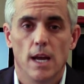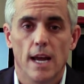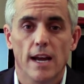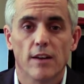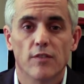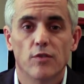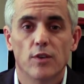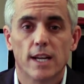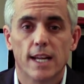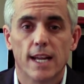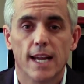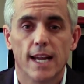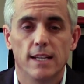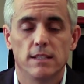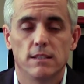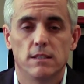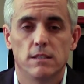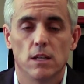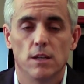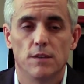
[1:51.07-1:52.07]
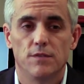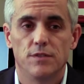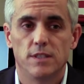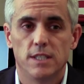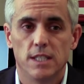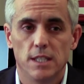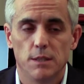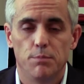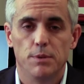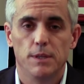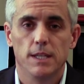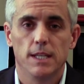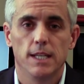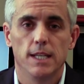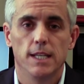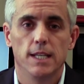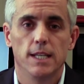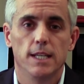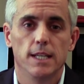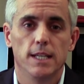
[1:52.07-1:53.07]
Every case of
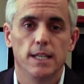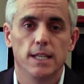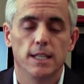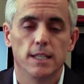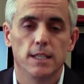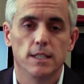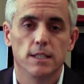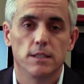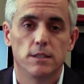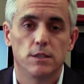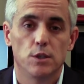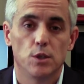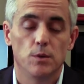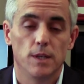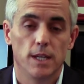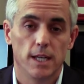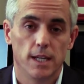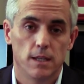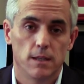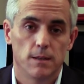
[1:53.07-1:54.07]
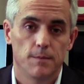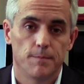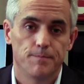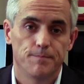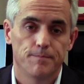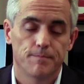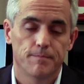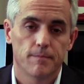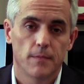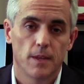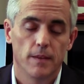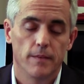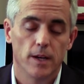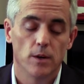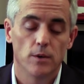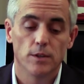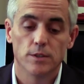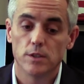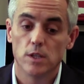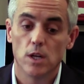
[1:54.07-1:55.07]
CP is unique.
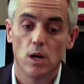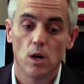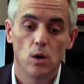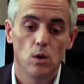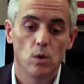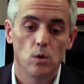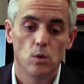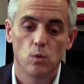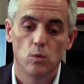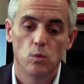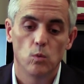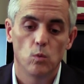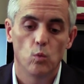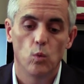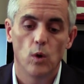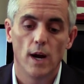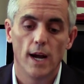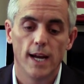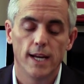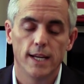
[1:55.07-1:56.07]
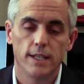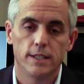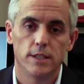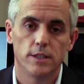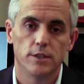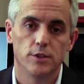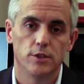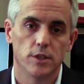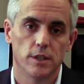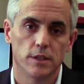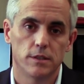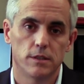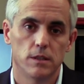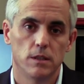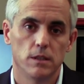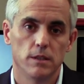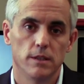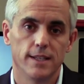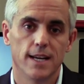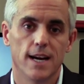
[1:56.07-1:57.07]
There is no way to just
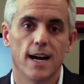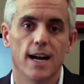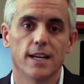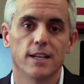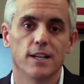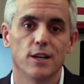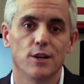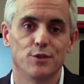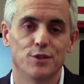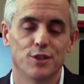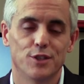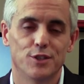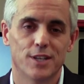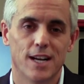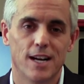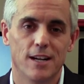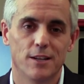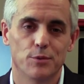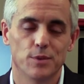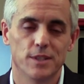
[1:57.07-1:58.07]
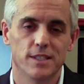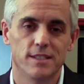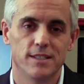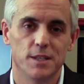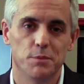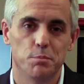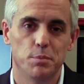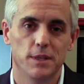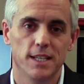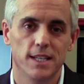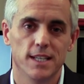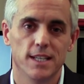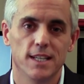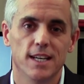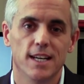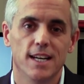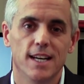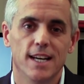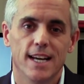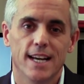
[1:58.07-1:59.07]
diagnose a child with
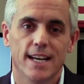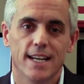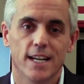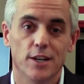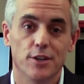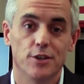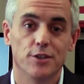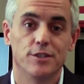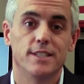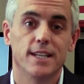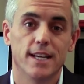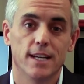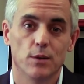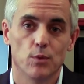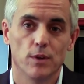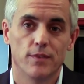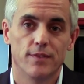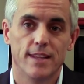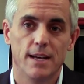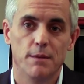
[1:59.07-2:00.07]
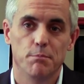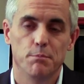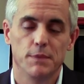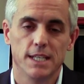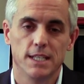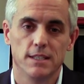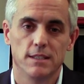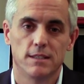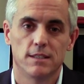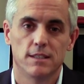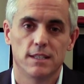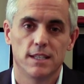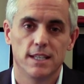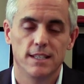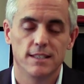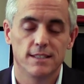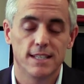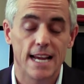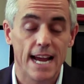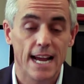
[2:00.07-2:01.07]
CP and understand what that means. It
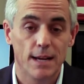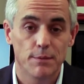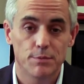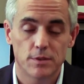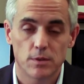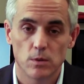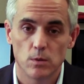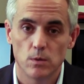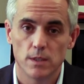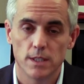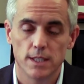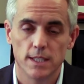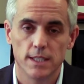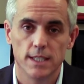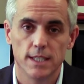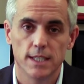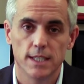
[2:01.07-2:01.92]
is absolutely